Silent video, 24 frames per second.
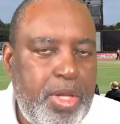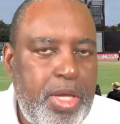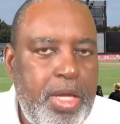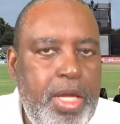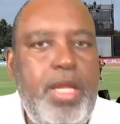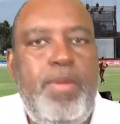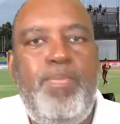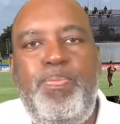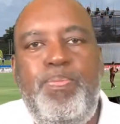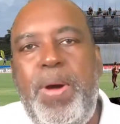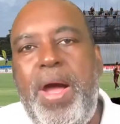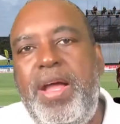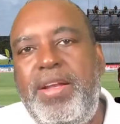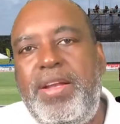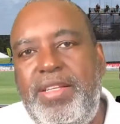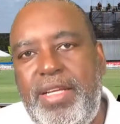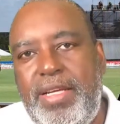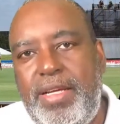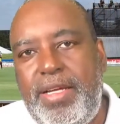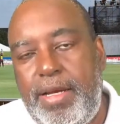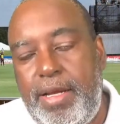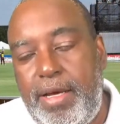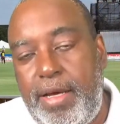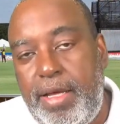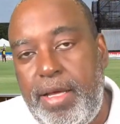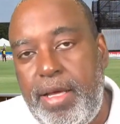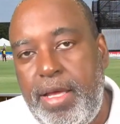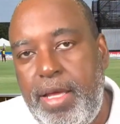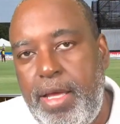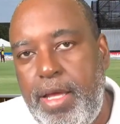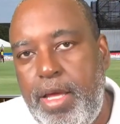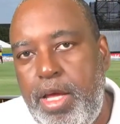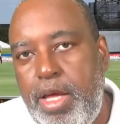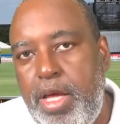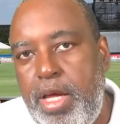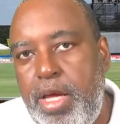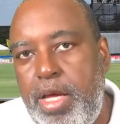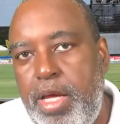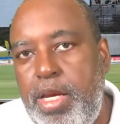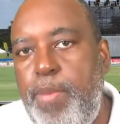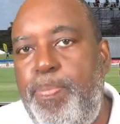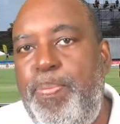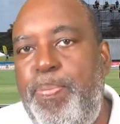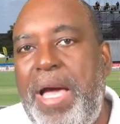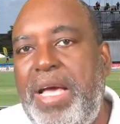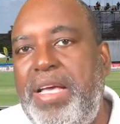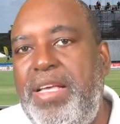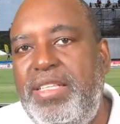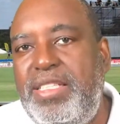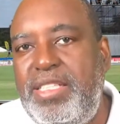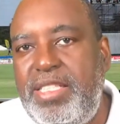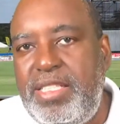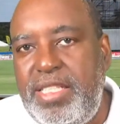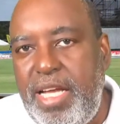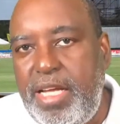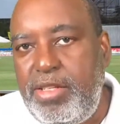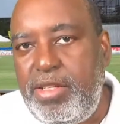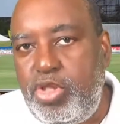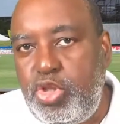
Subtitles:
In particular, the Pakistan